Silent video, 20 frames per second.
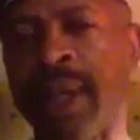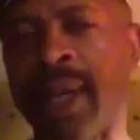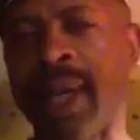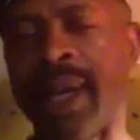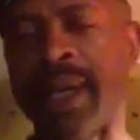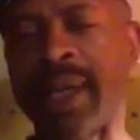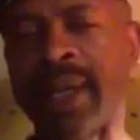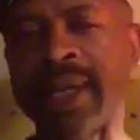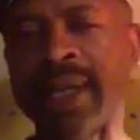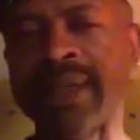
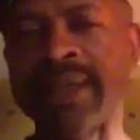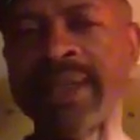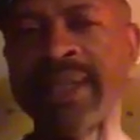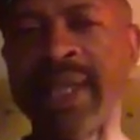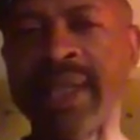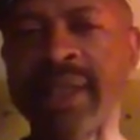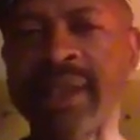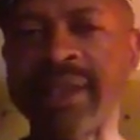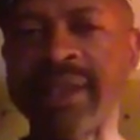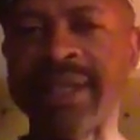I'd like to
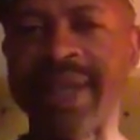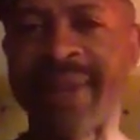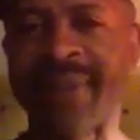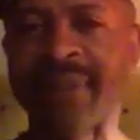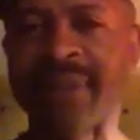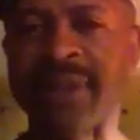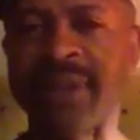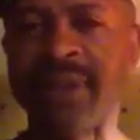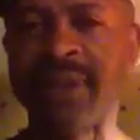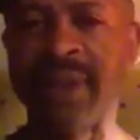take this
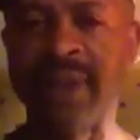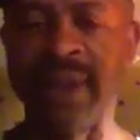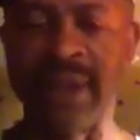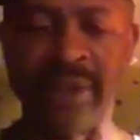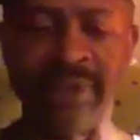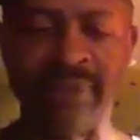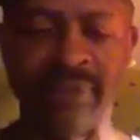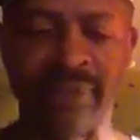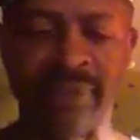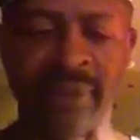
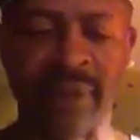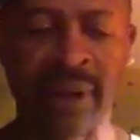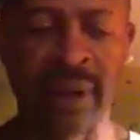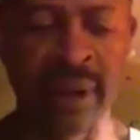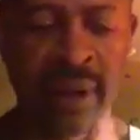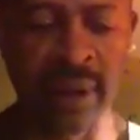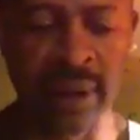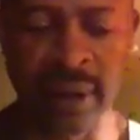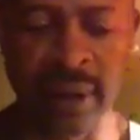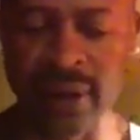opportunity
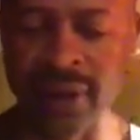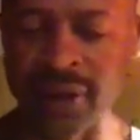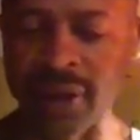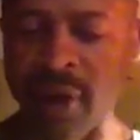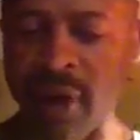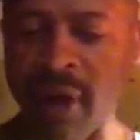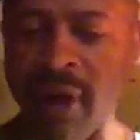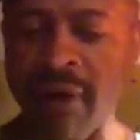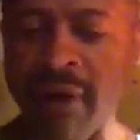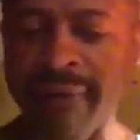to
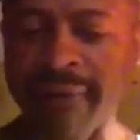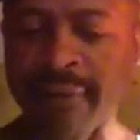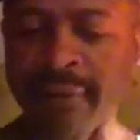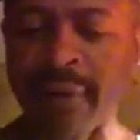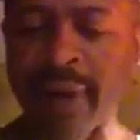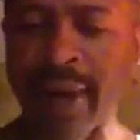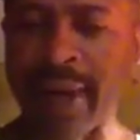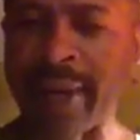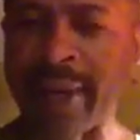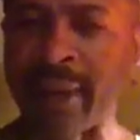
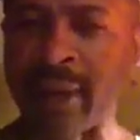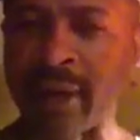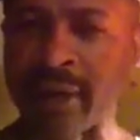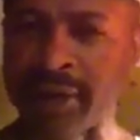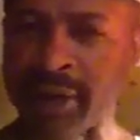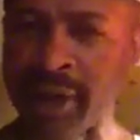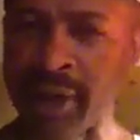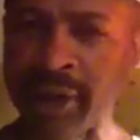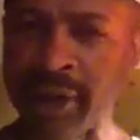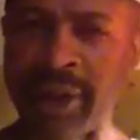offer an
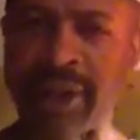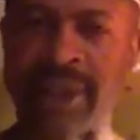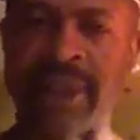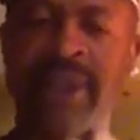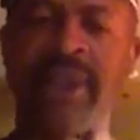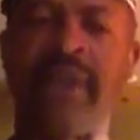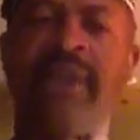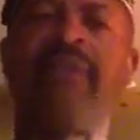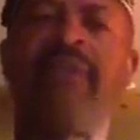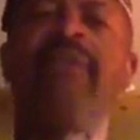
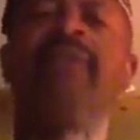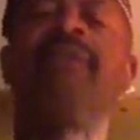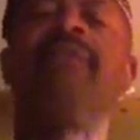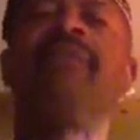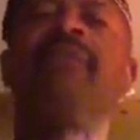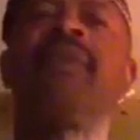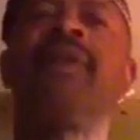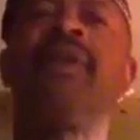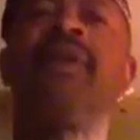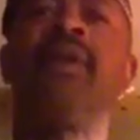alternative
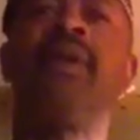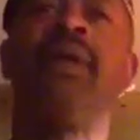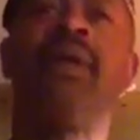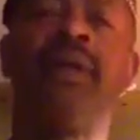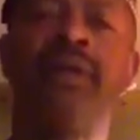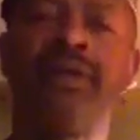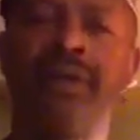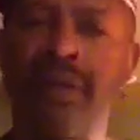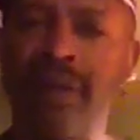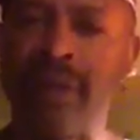
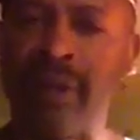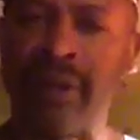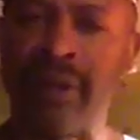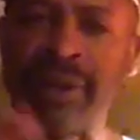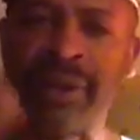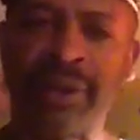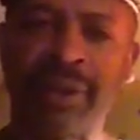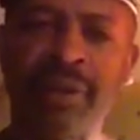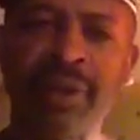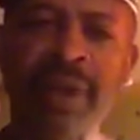to the
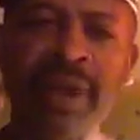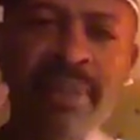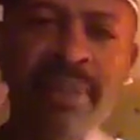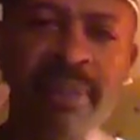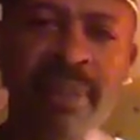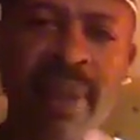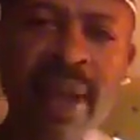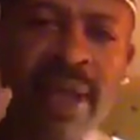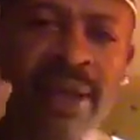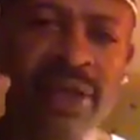three
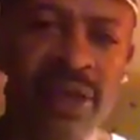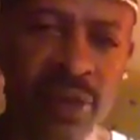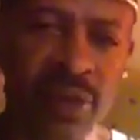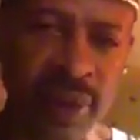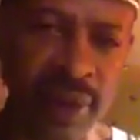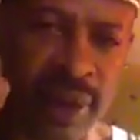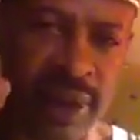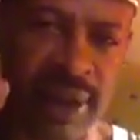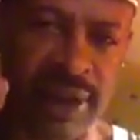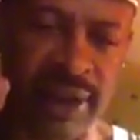major
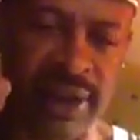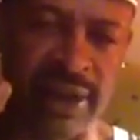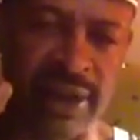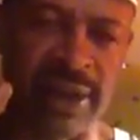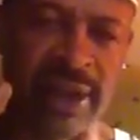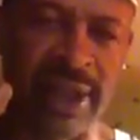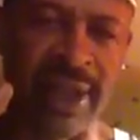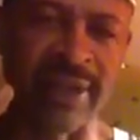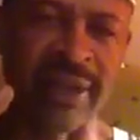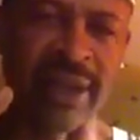
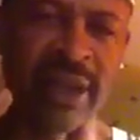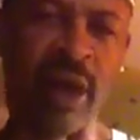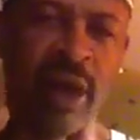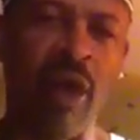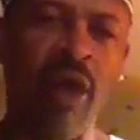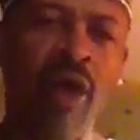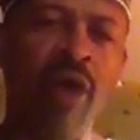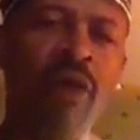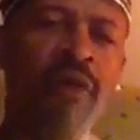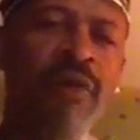religions that the
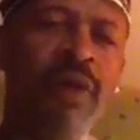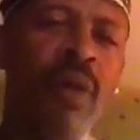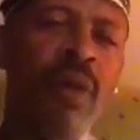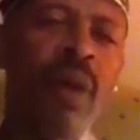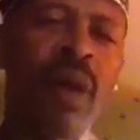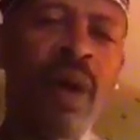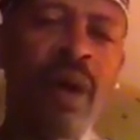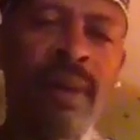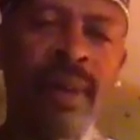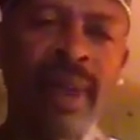
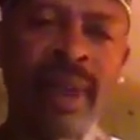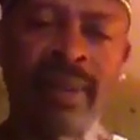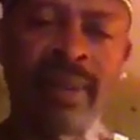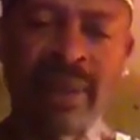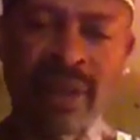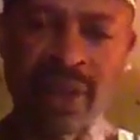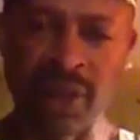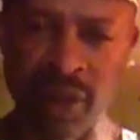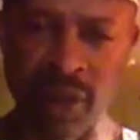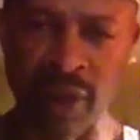overwhelming
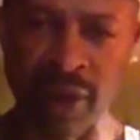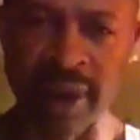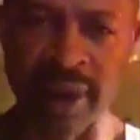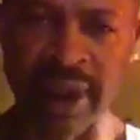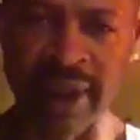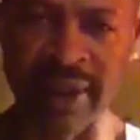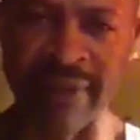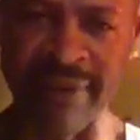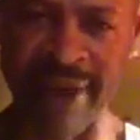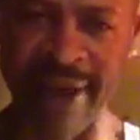
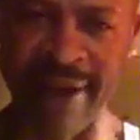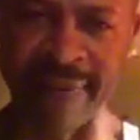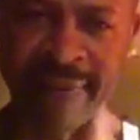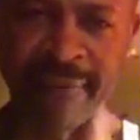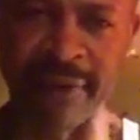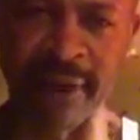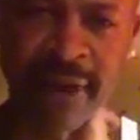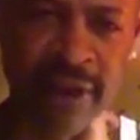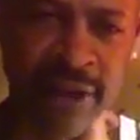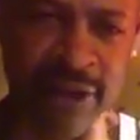majority of
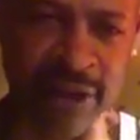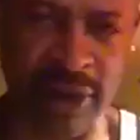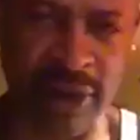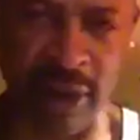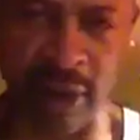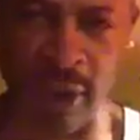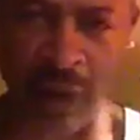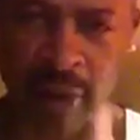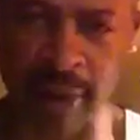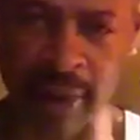Africans
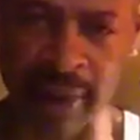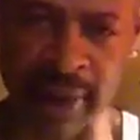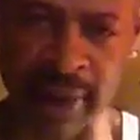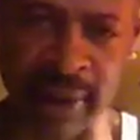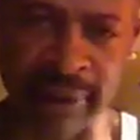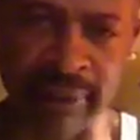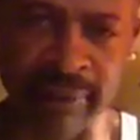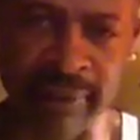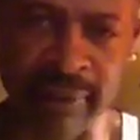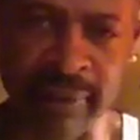globally
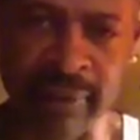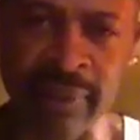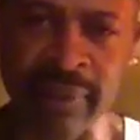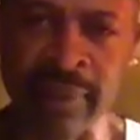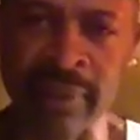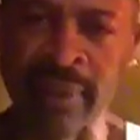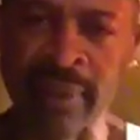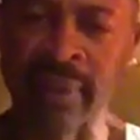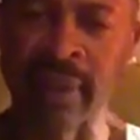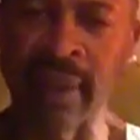
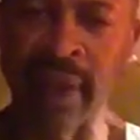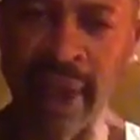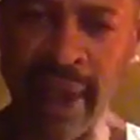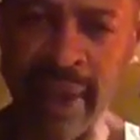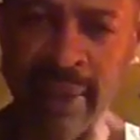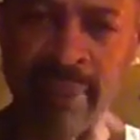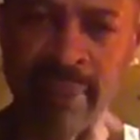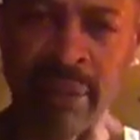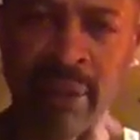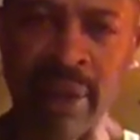
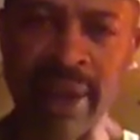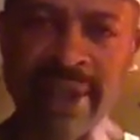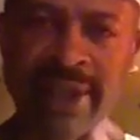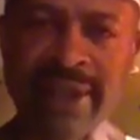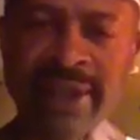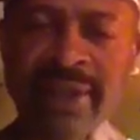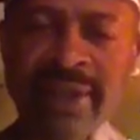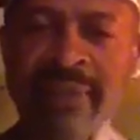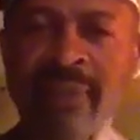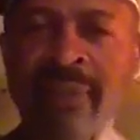
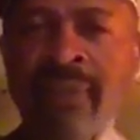embrace,